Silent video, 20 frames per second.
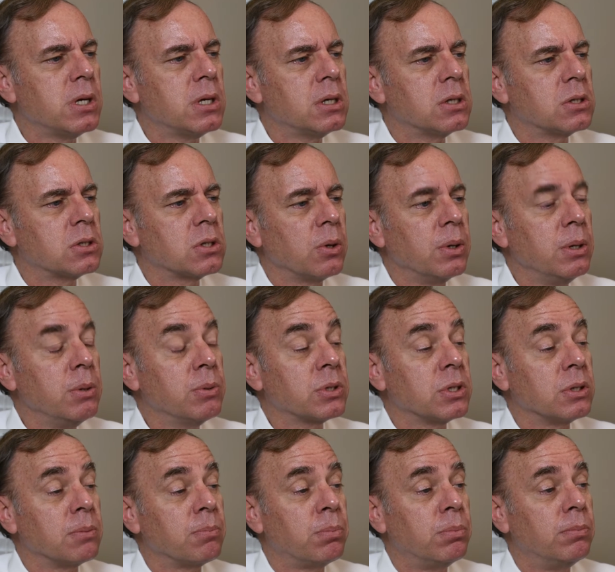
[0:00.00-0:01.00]
So
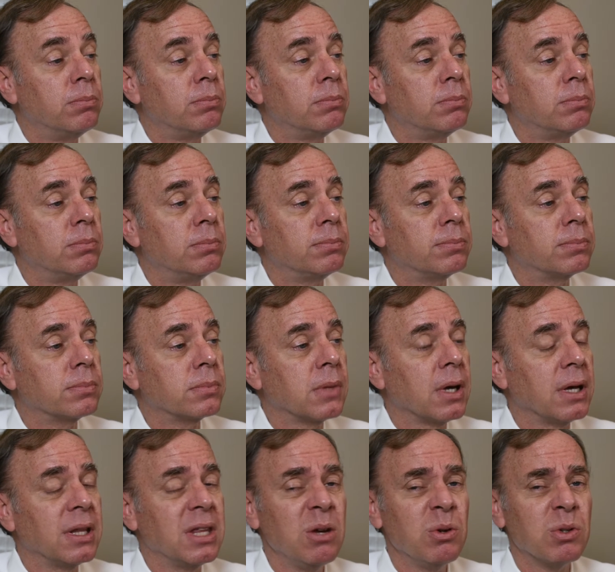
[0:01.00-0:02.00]

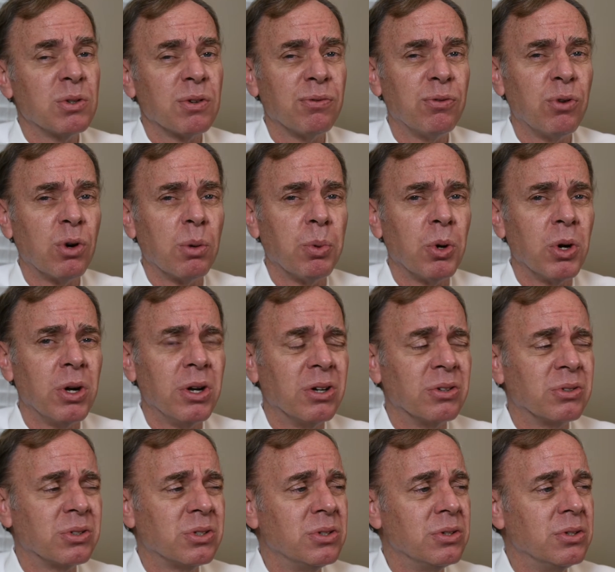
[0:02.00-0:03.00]
I think he was a
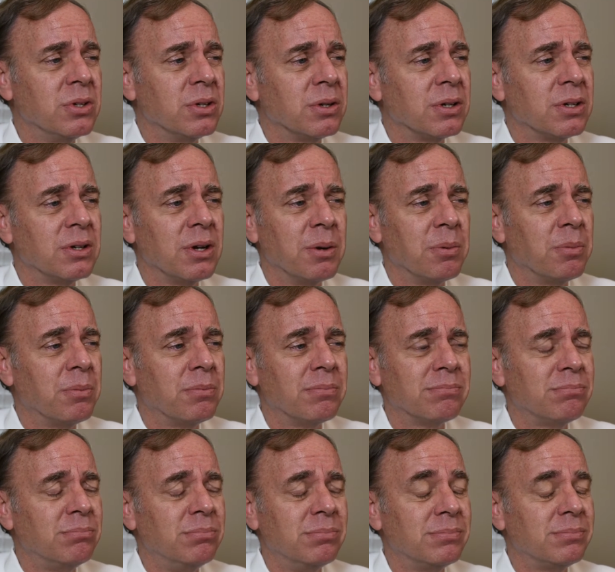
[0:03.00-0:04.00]
4.0 student.
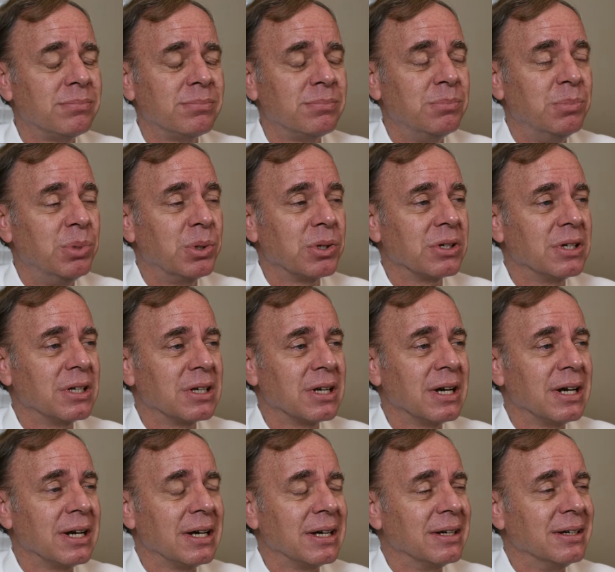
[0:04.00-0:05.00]
Brilliant
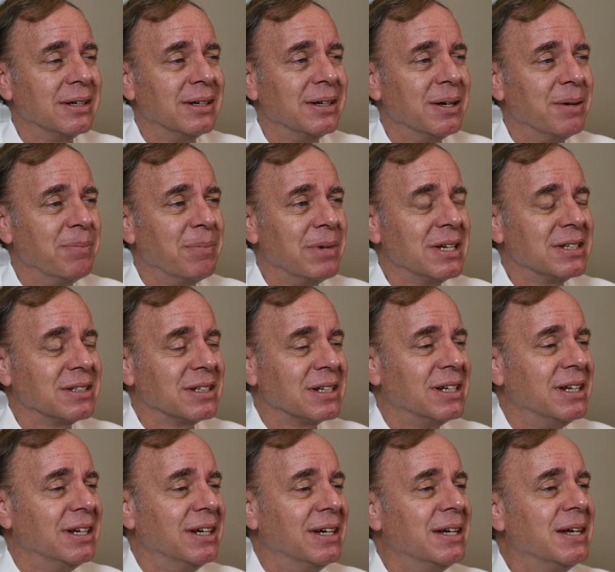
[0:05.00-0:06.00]
guy, amazing.
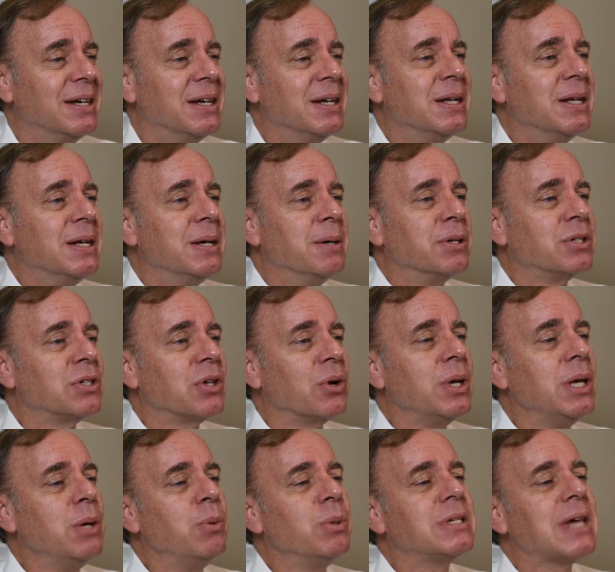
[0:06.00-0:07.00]
So
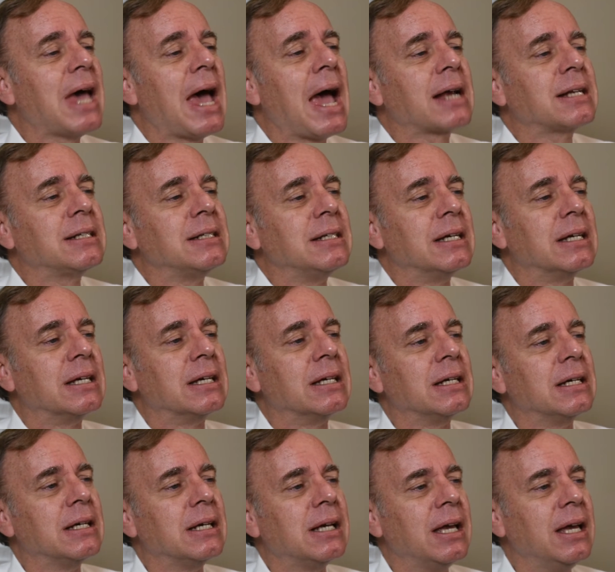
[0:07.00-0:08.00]
he was
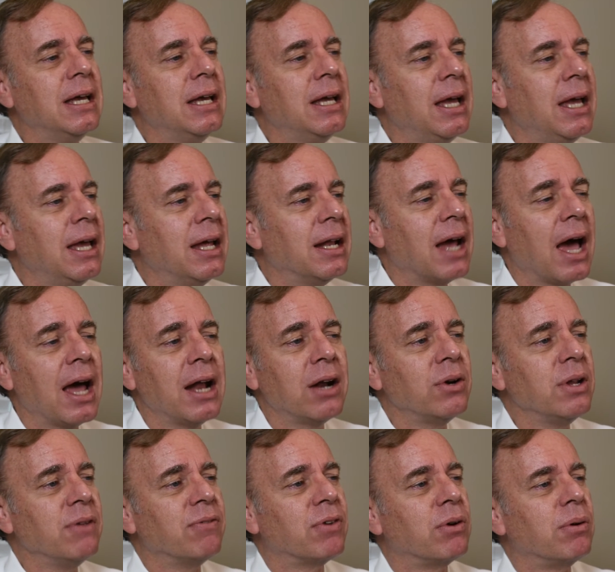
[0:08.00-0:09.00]
acting, and I
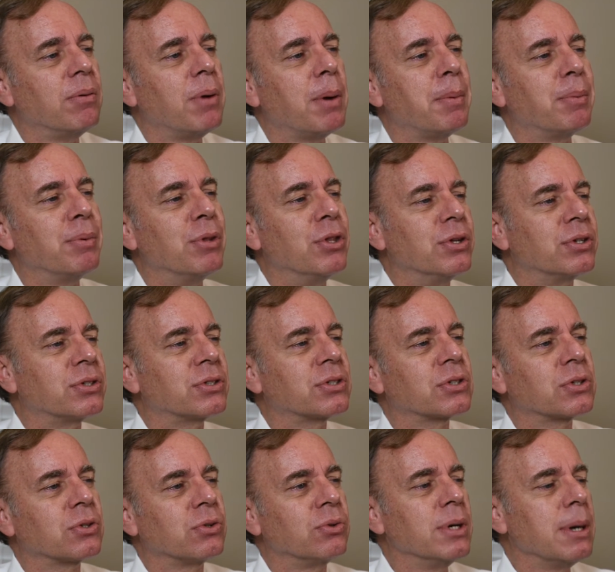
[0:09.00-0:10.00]
don't even remember the
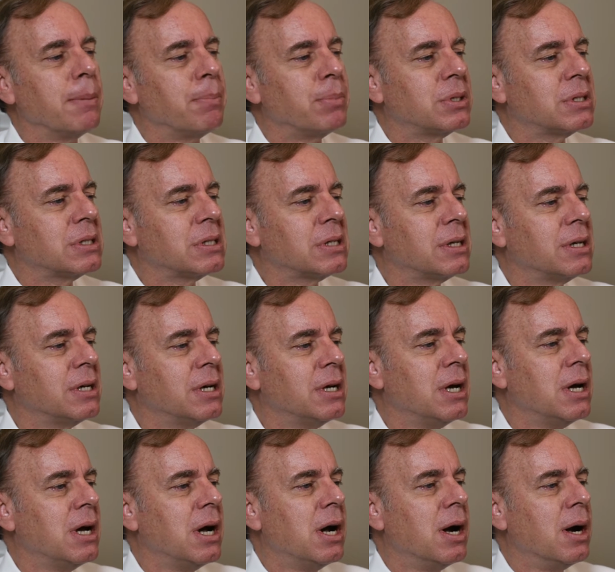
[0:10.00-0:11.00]
script,
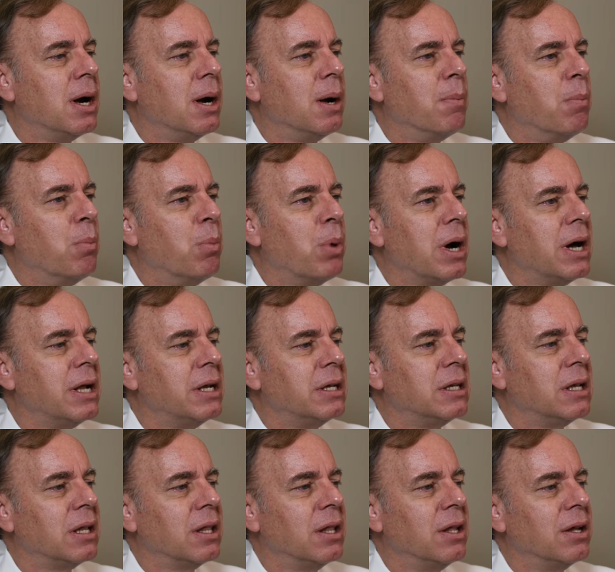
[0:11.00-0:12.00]
but
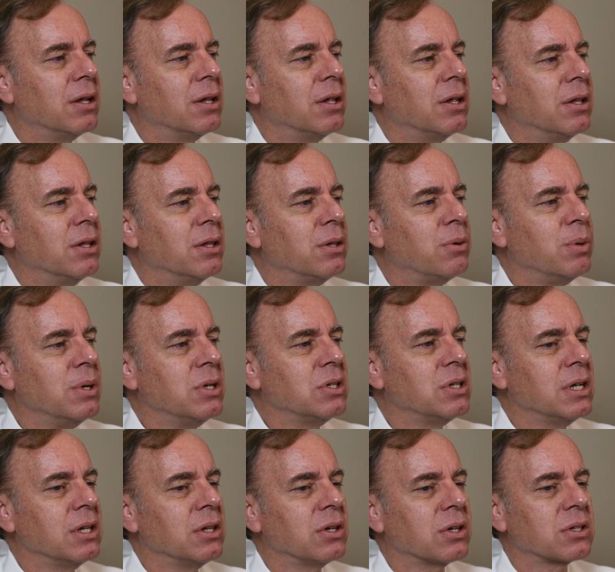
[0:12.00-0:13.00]
the
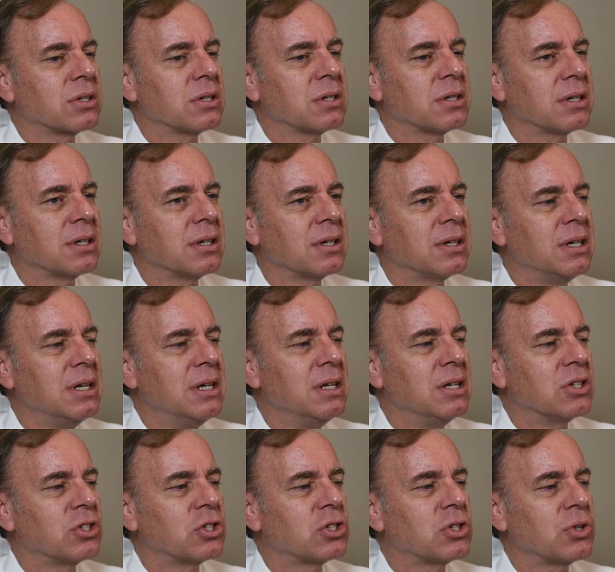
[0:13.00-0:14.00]
reason he looks in
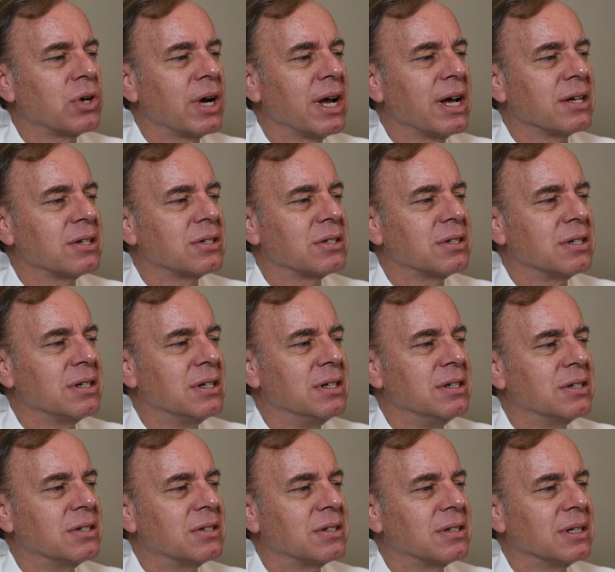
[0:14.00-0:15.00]
distress
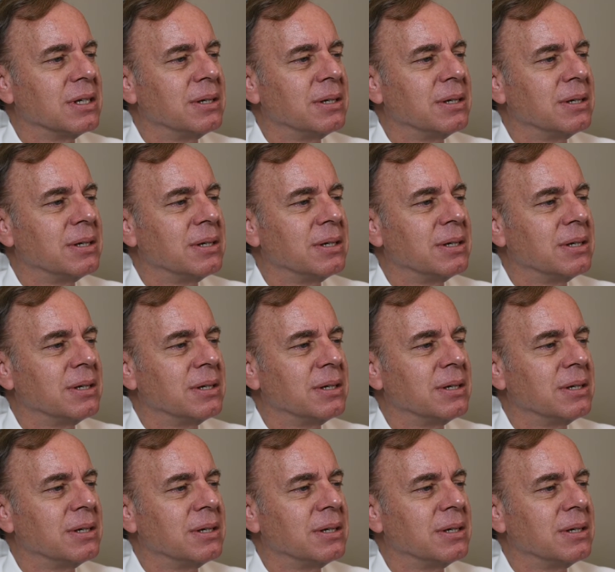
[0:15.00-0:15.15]
is